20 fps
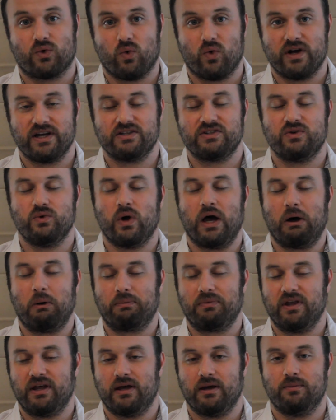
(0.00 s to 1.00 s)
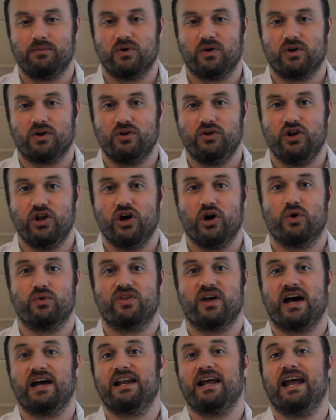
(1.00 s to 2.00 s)
going to help them know
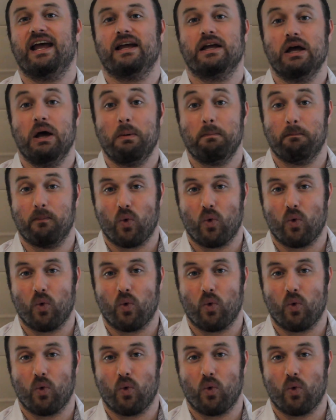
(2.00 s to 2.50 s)
that, hey,